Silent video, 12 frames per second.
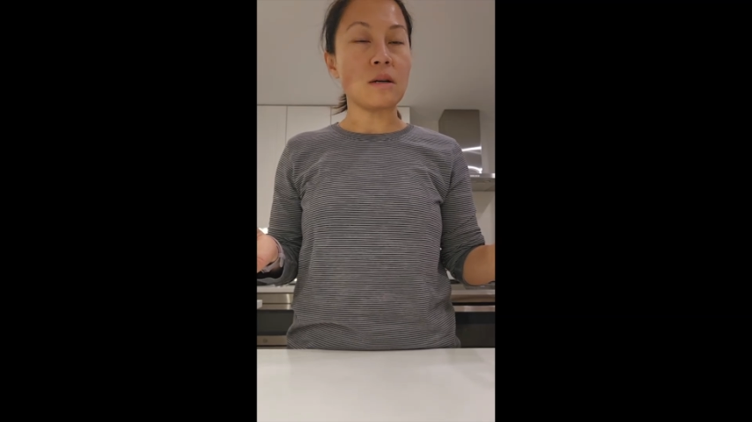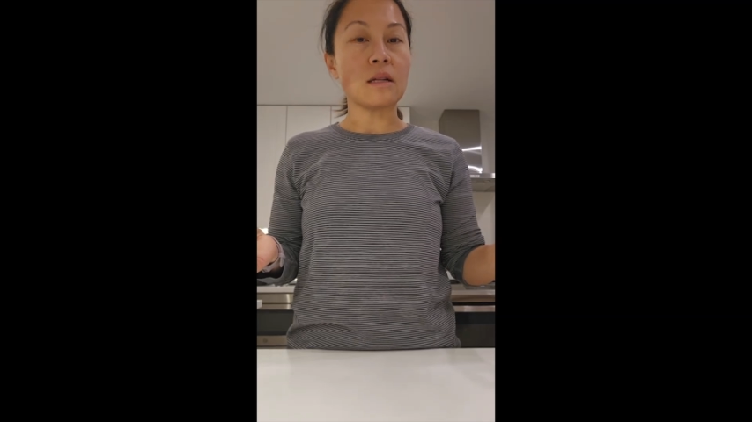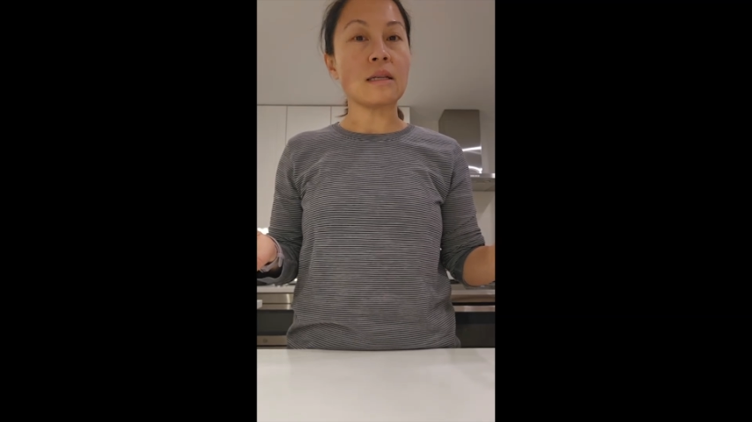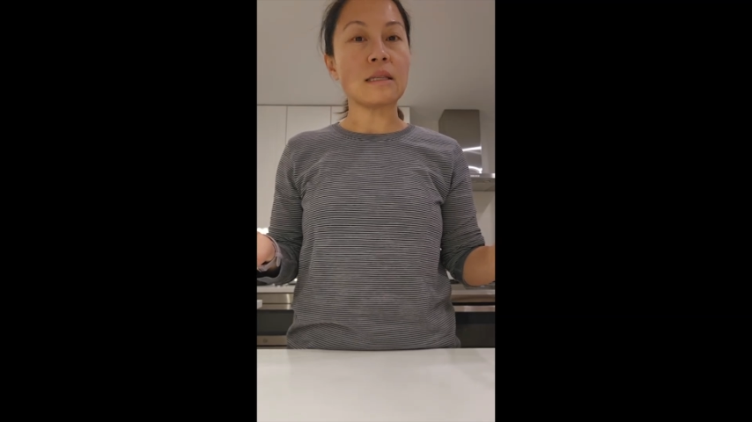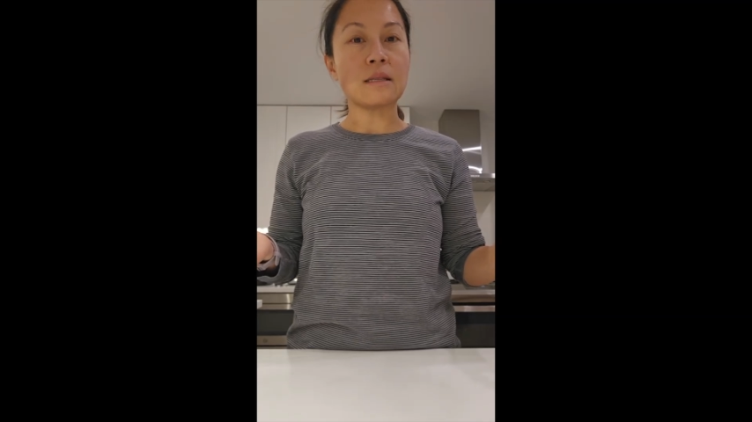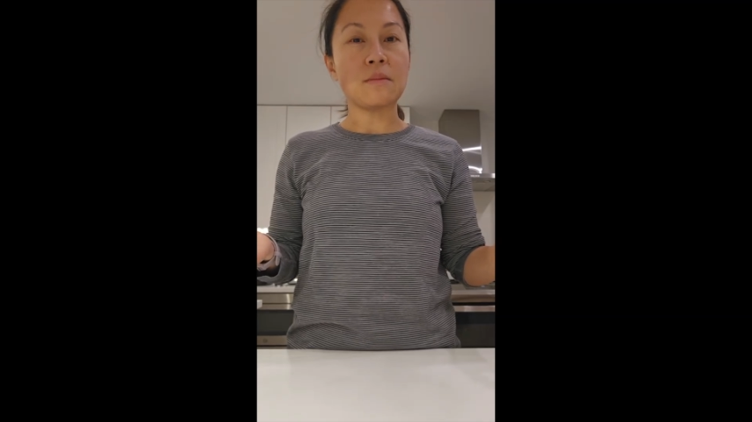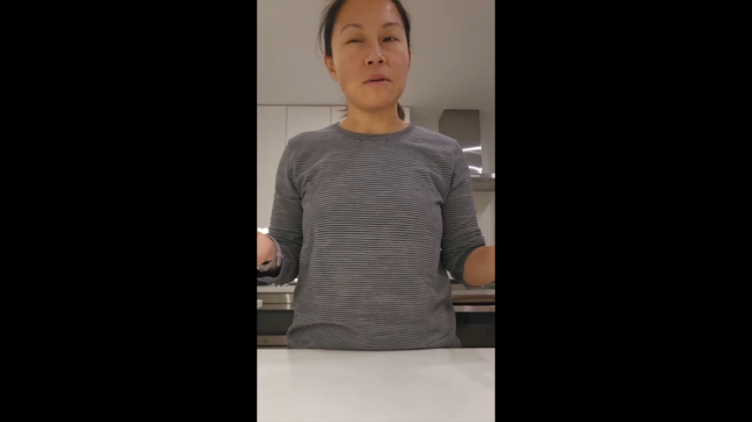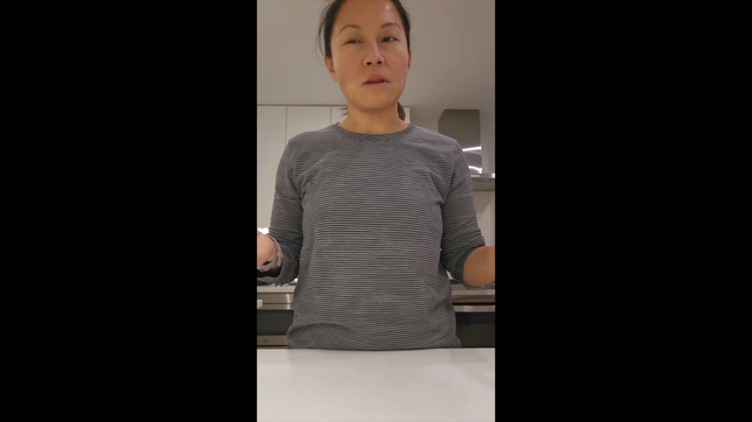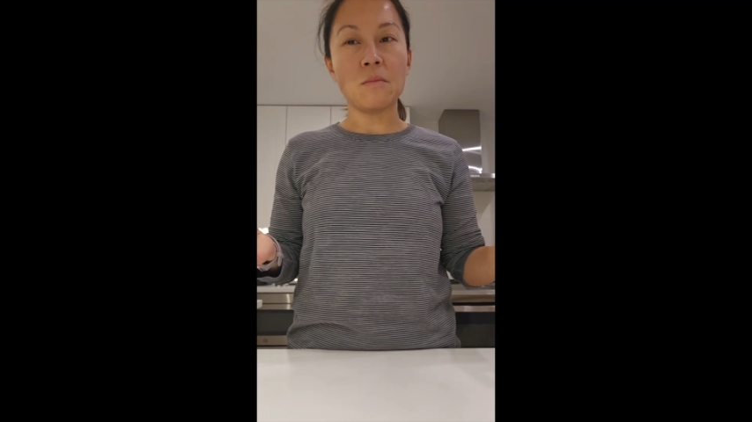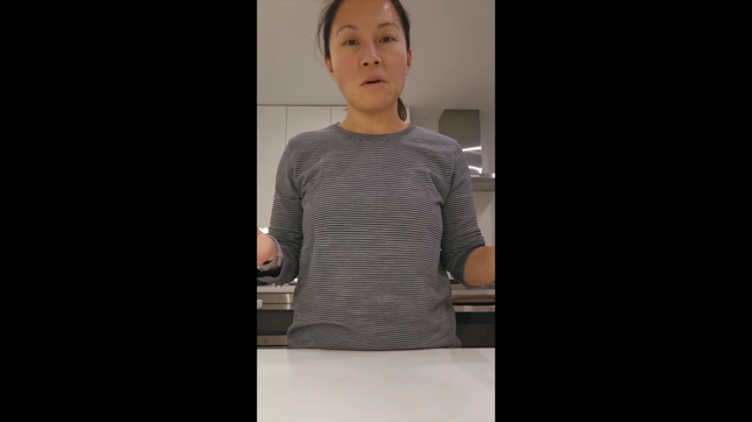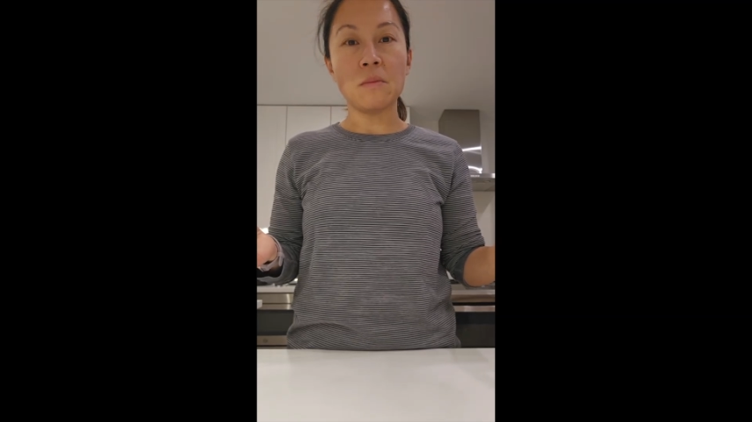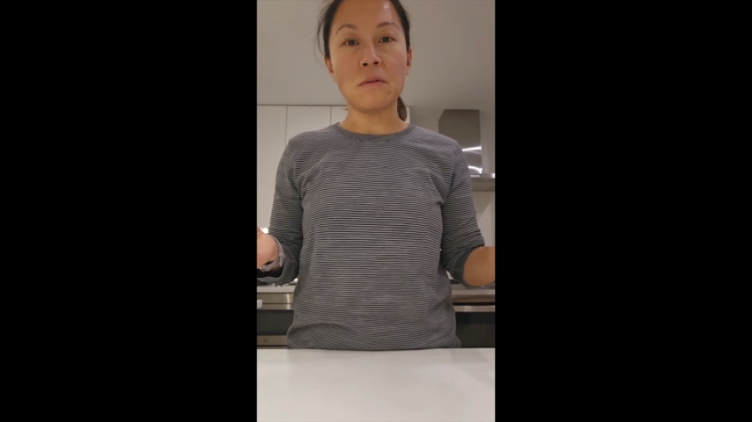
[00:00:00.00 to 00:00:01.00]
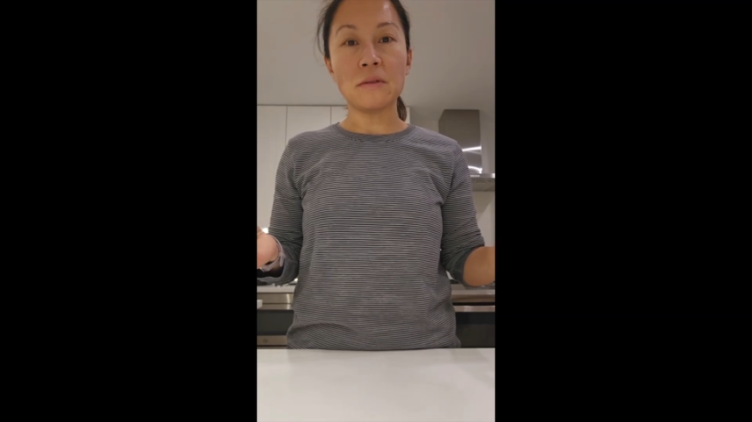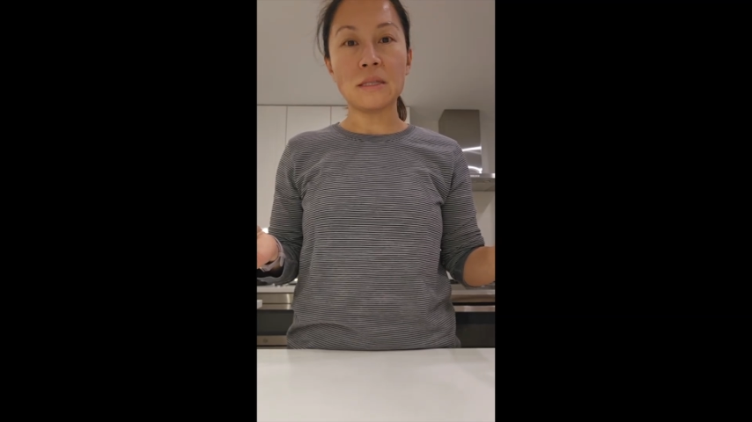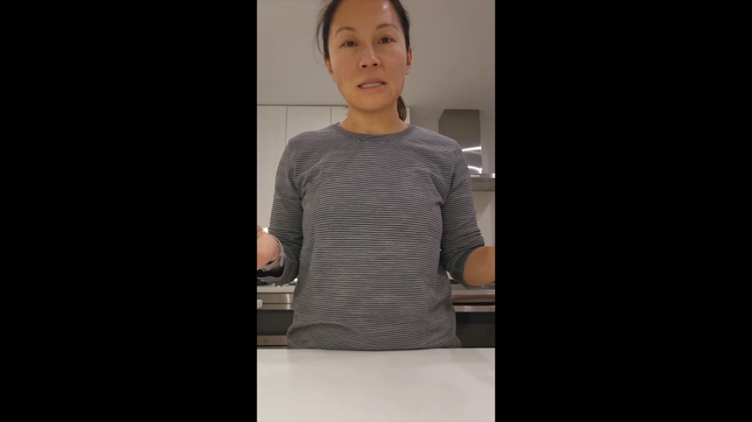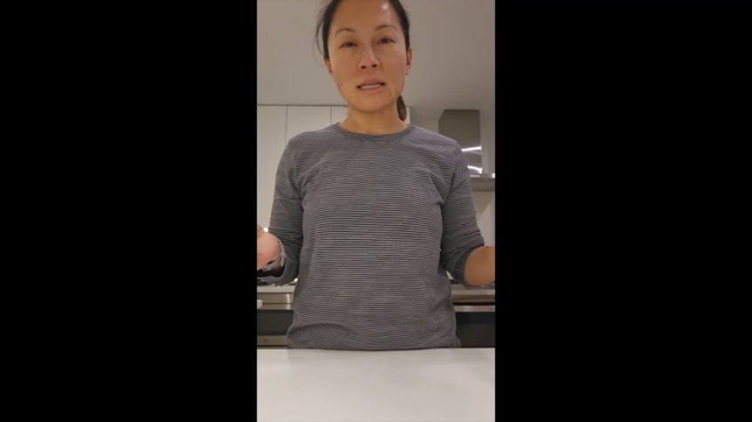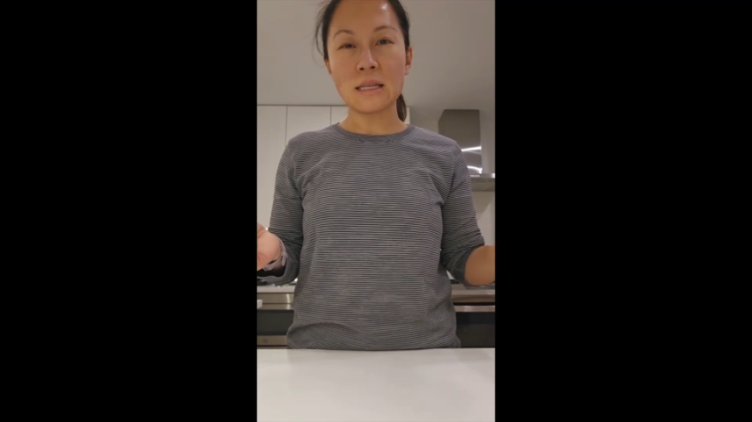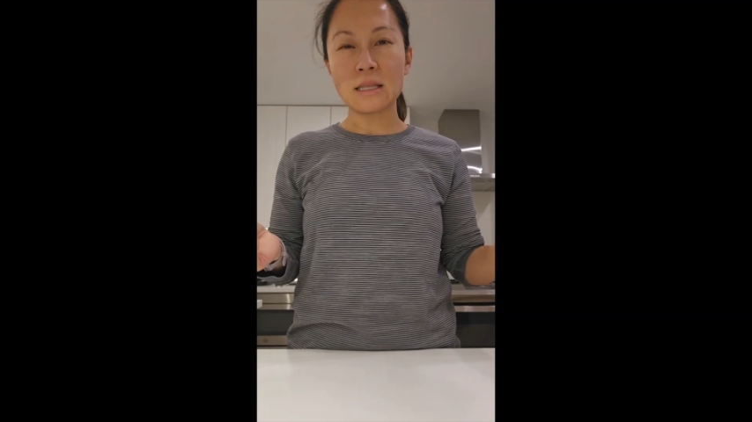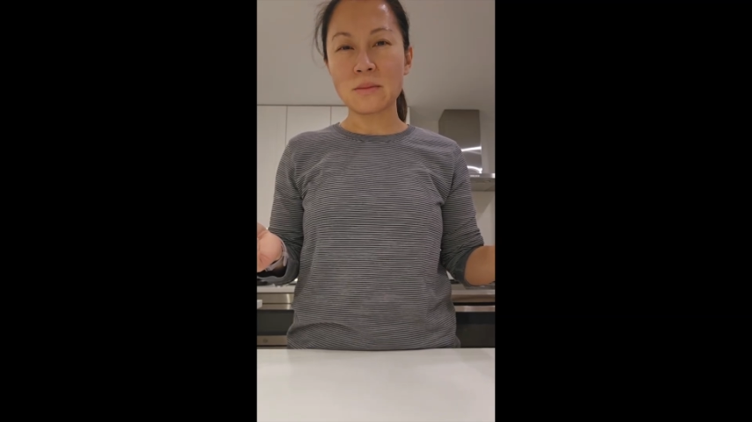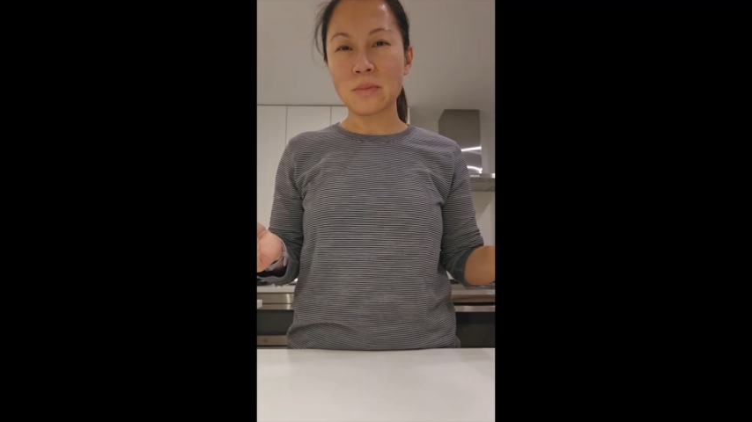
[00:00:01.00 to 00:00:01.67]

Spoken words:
at least a minimum of 6,